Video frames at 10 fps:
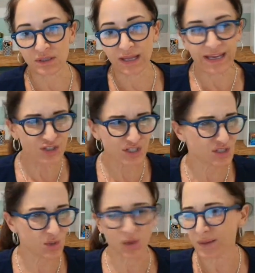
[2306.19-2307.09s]
And she's
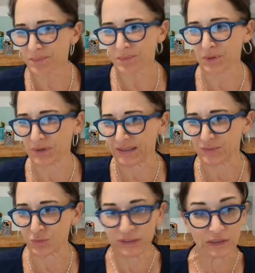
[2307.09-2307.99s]
so humble
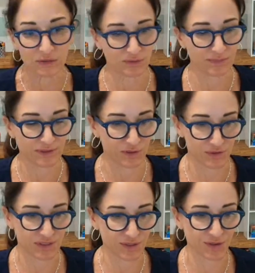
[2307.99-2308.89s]
and real. You
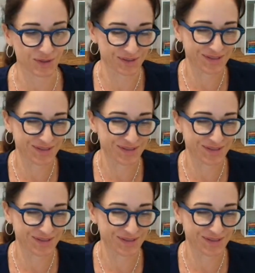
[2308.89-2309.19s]
see her,